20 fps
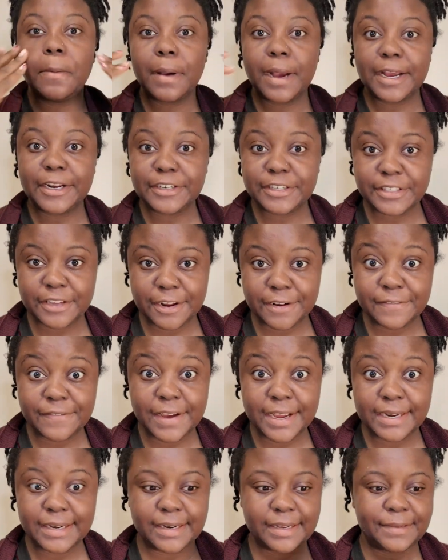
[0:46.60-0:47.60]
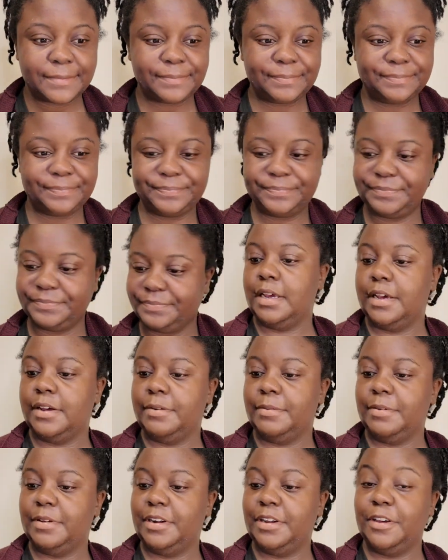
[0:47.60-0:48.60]
I just gotta find it. Now
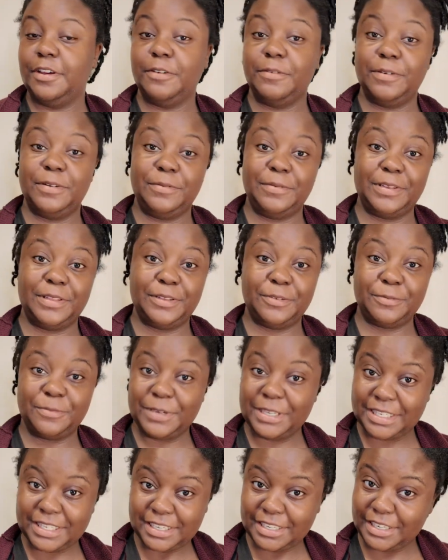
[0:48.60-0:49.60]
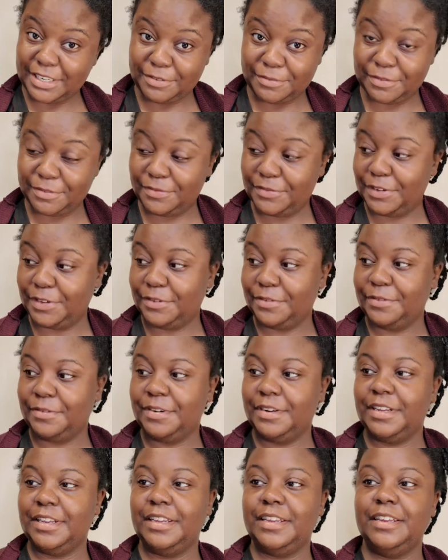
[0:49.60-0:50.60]
I'm gonna go in with the recently reviewed
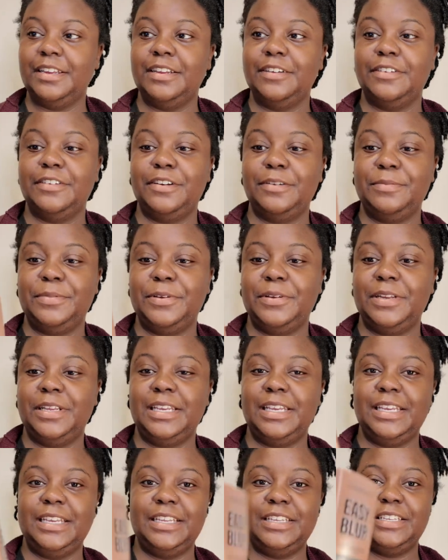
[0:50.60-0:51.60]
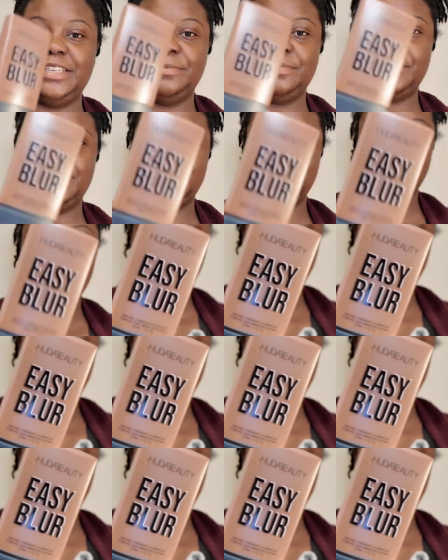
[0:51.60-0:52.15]
Huda Beauty Easy Blur